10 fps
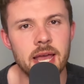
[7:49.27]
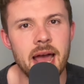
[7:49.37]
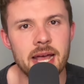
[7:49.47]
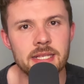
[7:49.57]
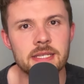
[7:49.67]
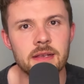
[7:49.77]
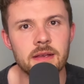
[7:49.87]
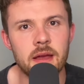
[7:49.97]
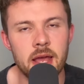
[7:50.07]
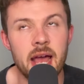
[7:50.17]
it
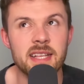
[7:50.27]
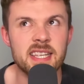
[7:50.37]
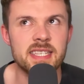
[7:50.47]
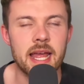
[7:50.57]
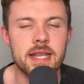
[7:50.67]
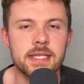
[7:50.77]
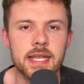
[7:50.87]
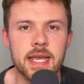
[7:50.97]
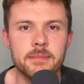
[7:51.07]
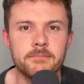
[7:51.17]
as
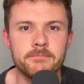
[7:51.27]
intensely.